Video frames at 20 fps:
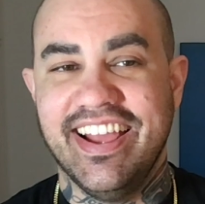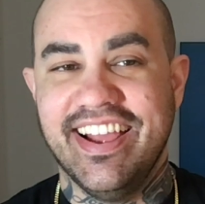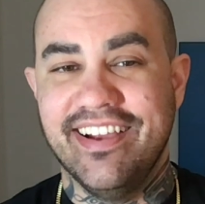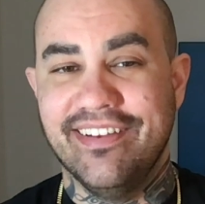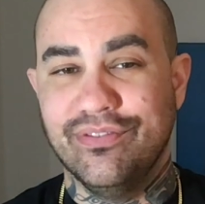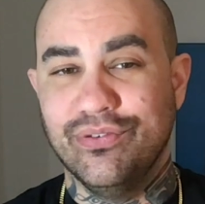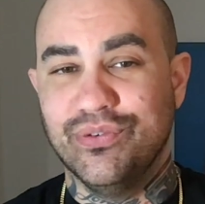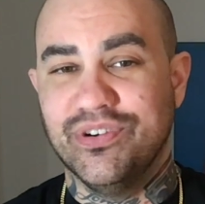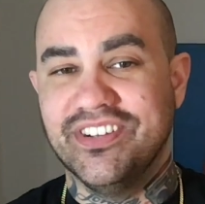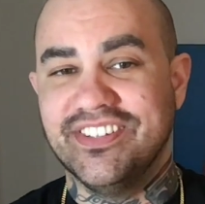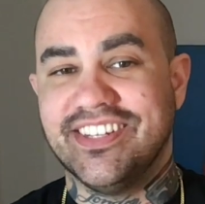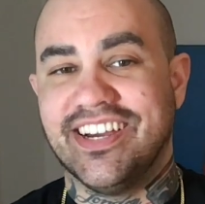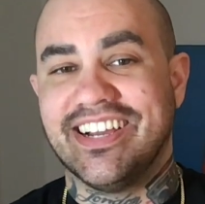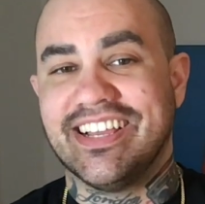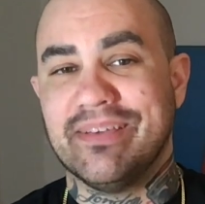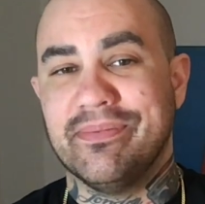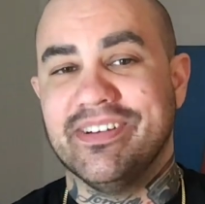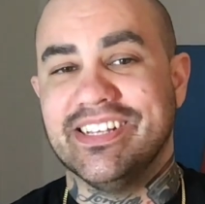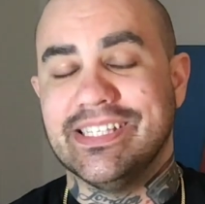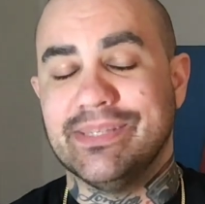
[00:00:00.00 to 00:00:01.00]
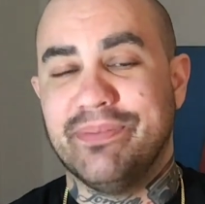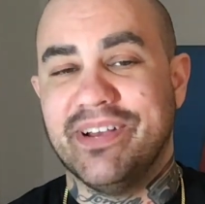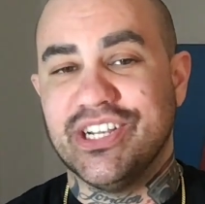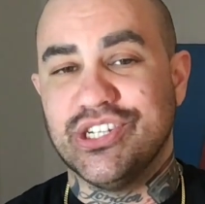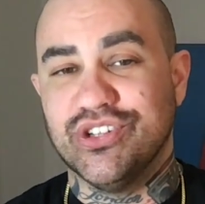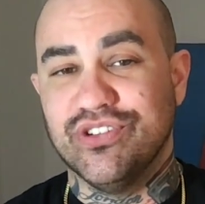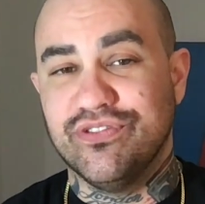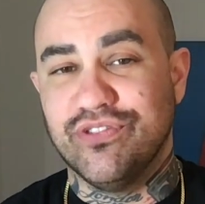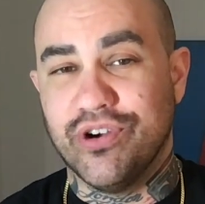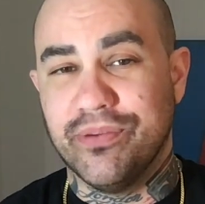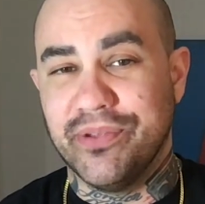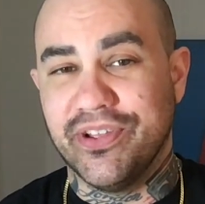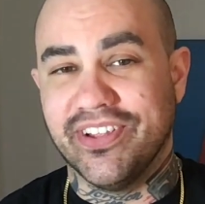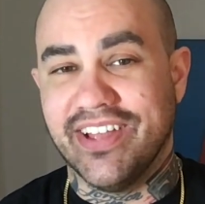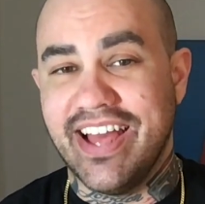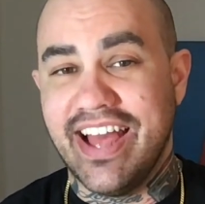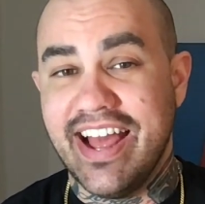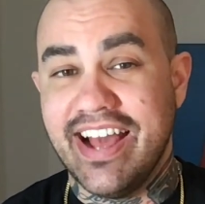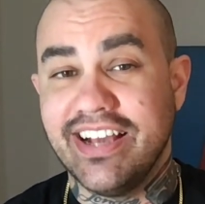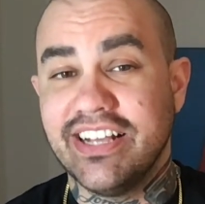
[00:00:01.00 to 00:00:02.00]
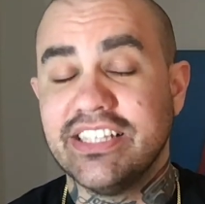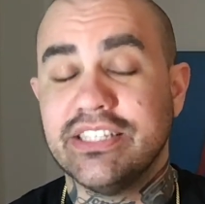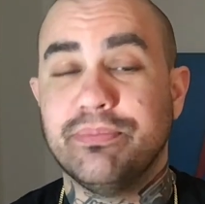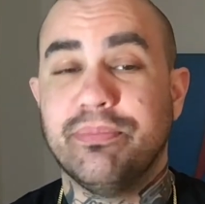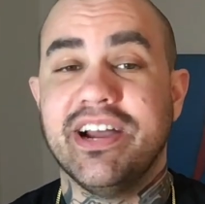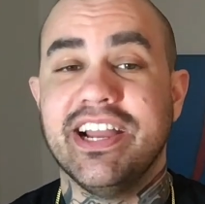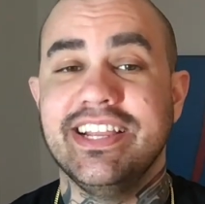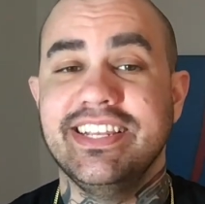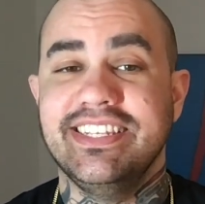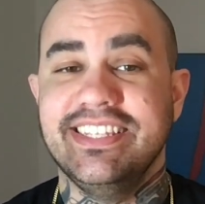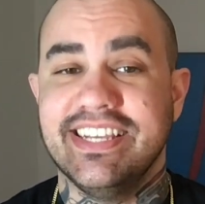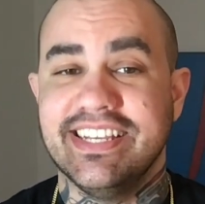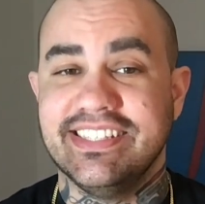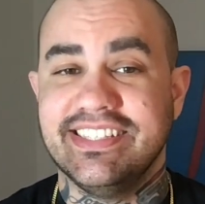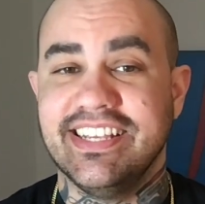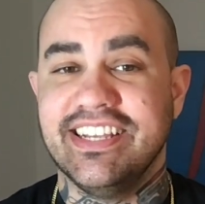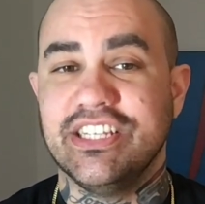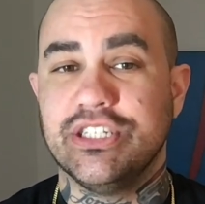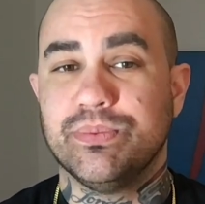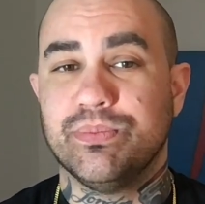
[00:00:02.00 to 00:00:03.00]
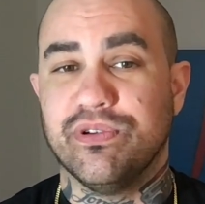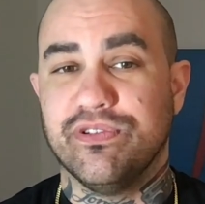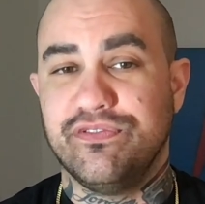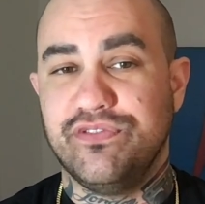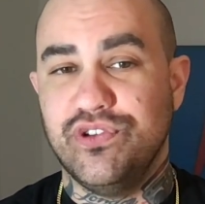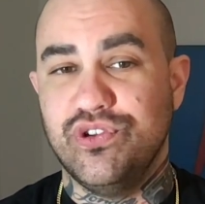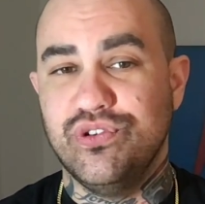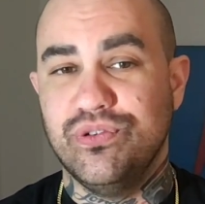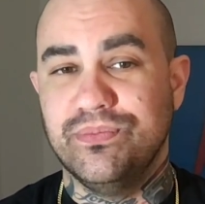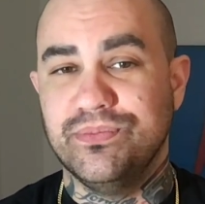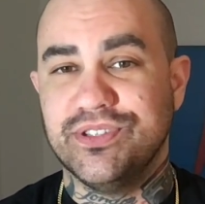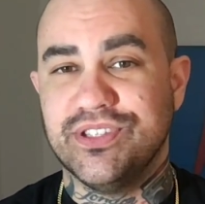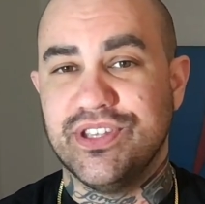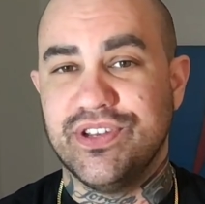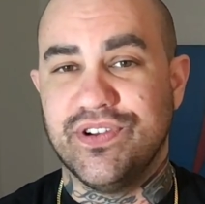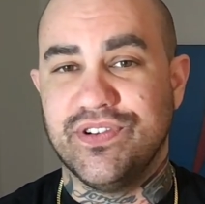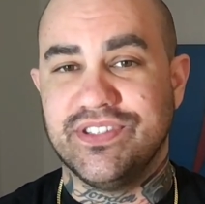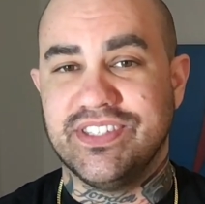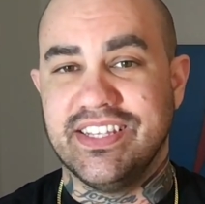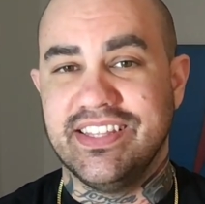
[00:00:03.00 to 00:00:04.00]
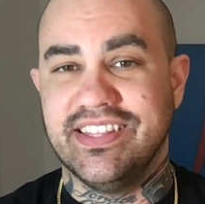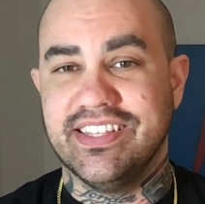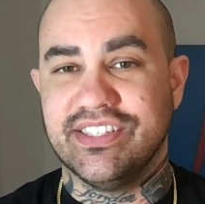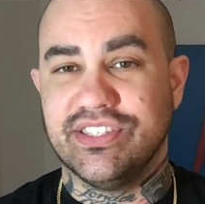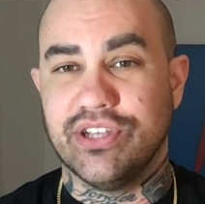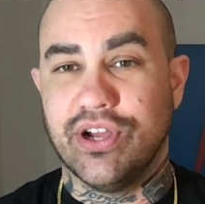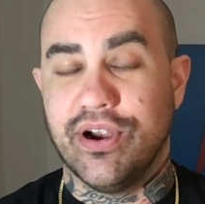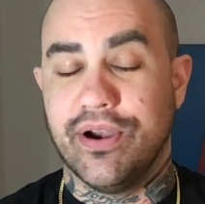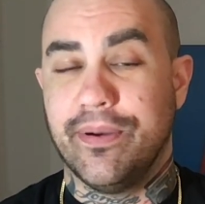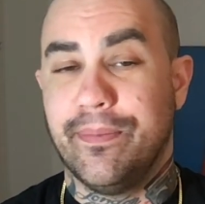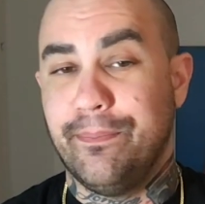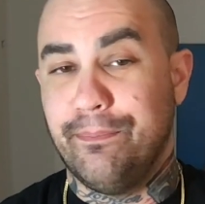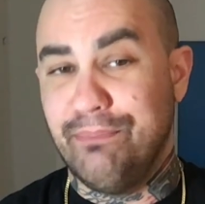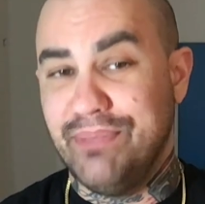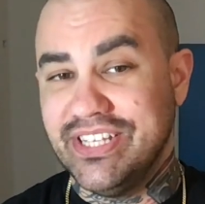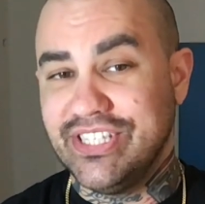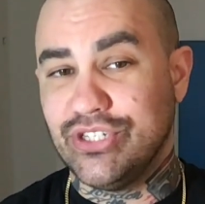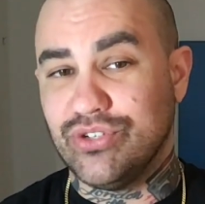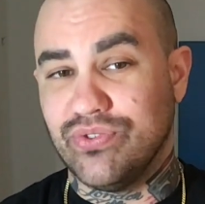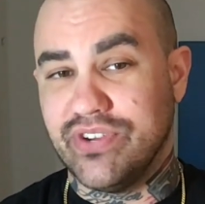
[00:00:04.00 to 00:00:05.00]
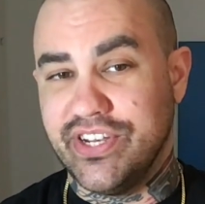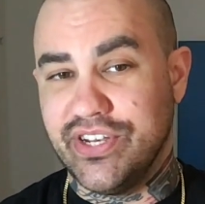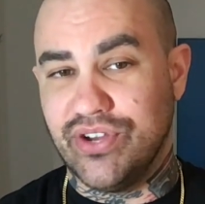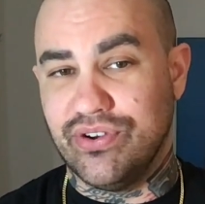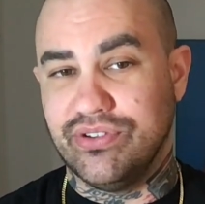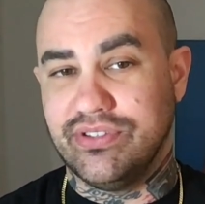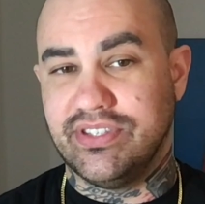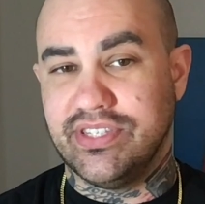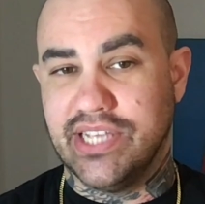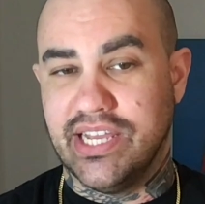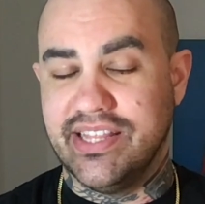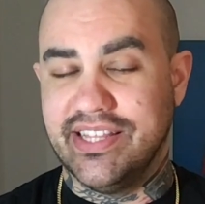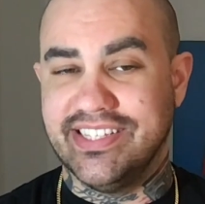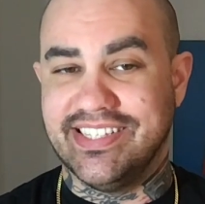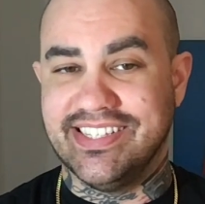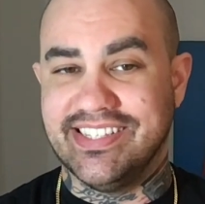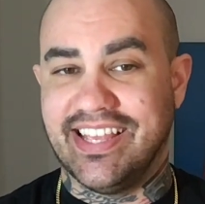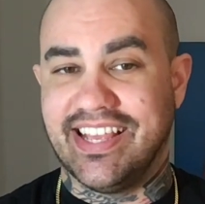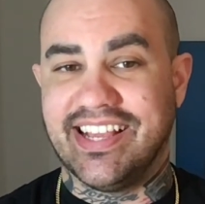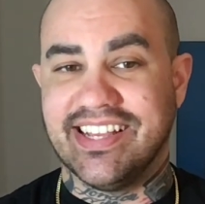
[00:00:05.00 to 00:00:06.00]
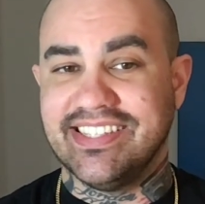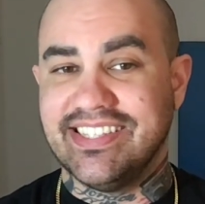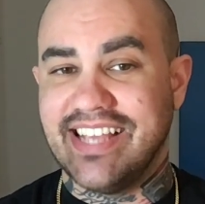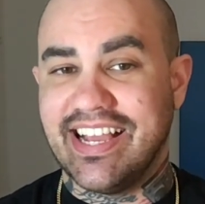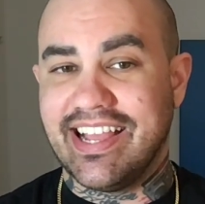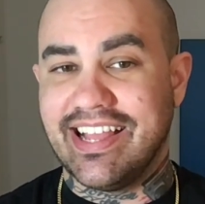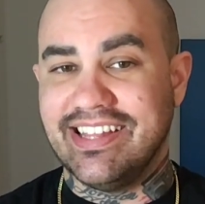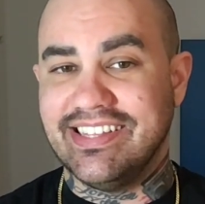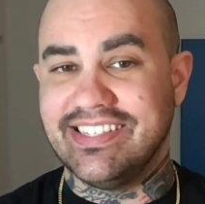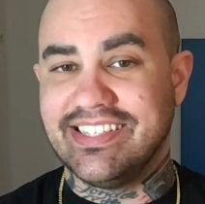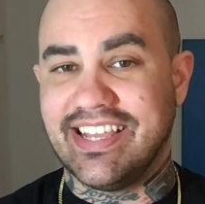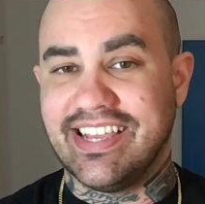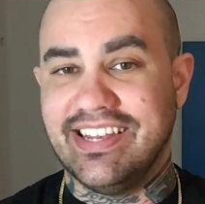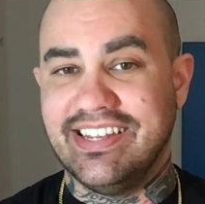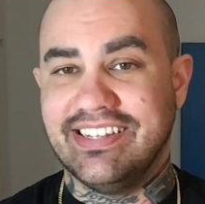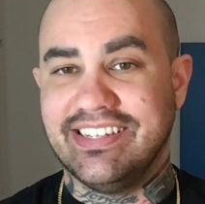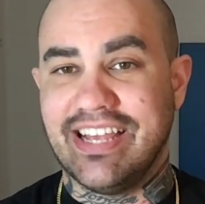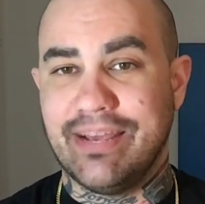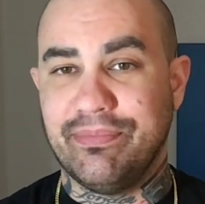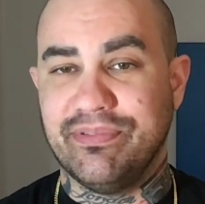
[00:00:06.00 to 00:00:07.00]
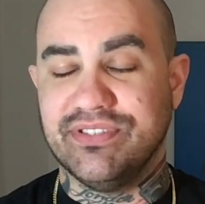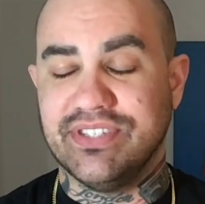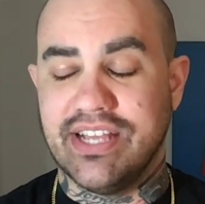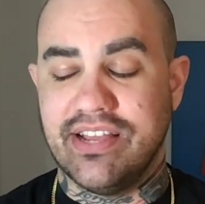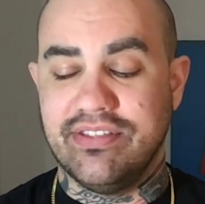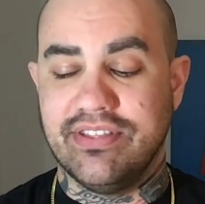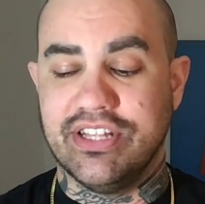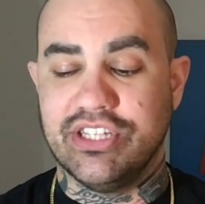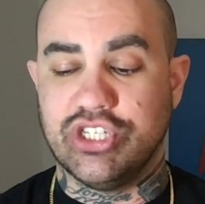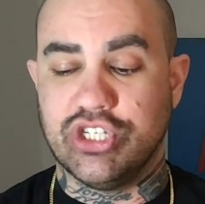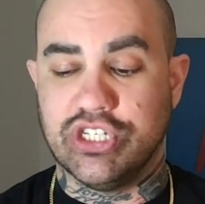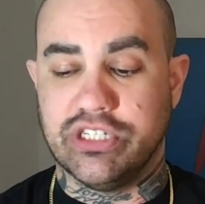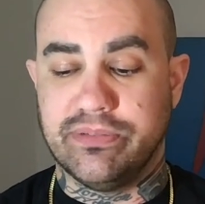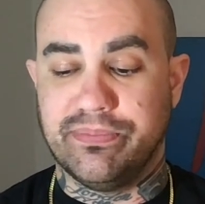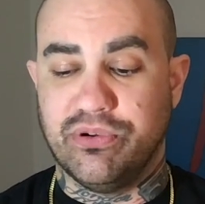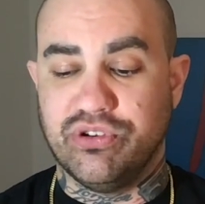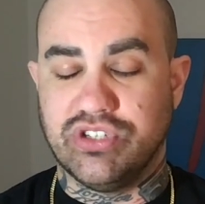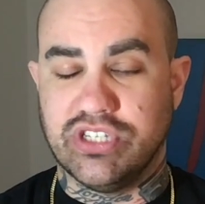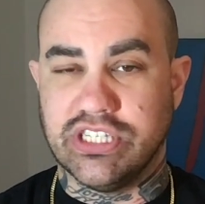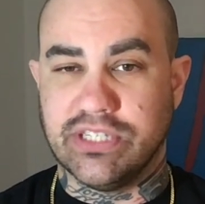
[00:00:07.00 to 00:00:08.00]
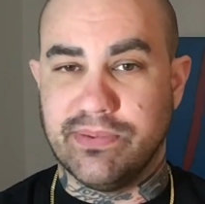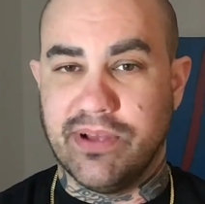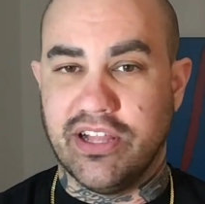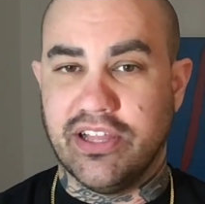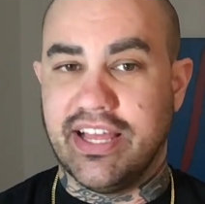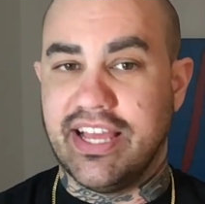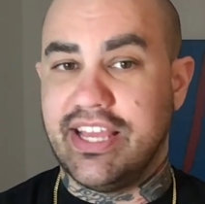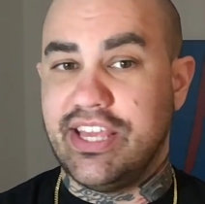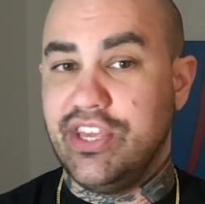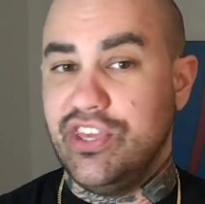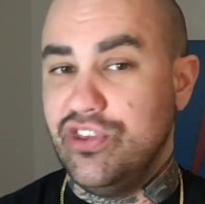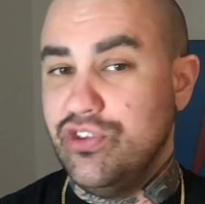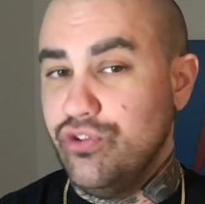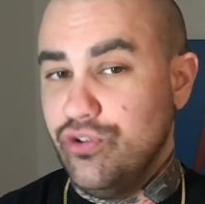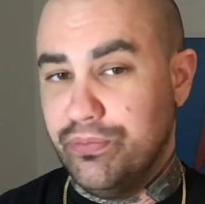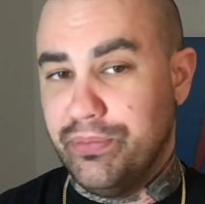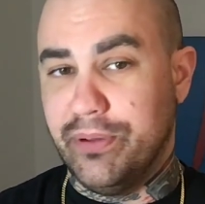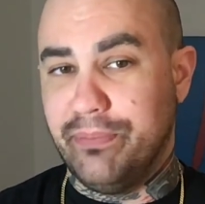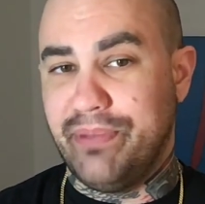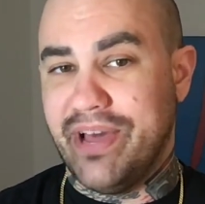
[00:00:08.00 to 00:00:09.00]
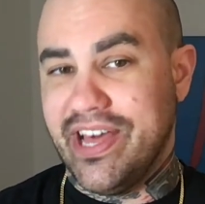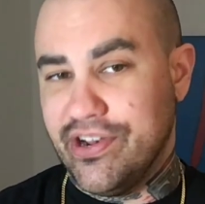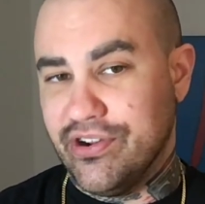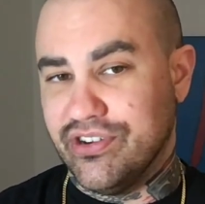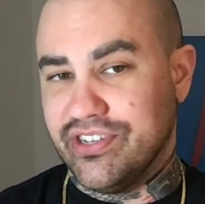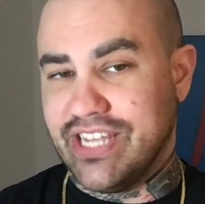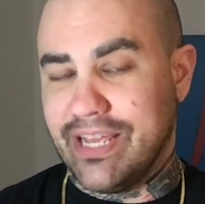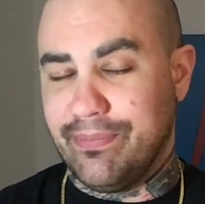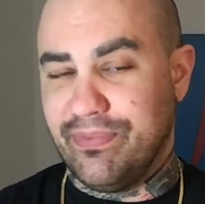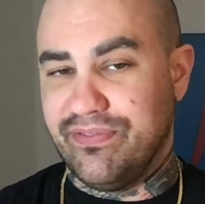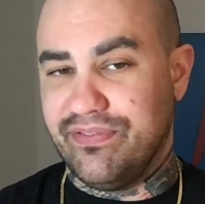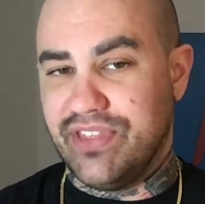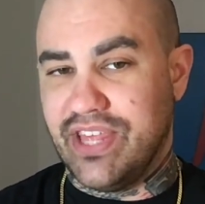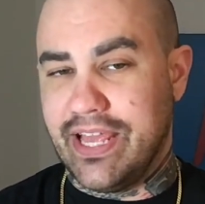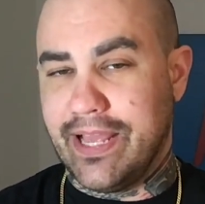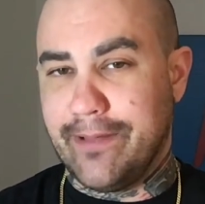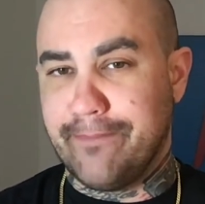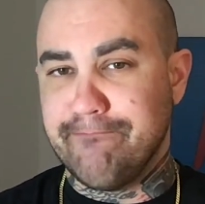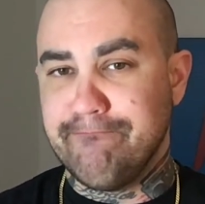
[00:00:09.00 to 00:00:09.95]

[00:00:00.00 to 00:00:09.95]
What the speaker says: Everyone talking about Special Formula X by DSH Perfumes. The notes in this are mystery notes, and this is like a second skin type of scent that's just supposed to smell like you, but better type of thing.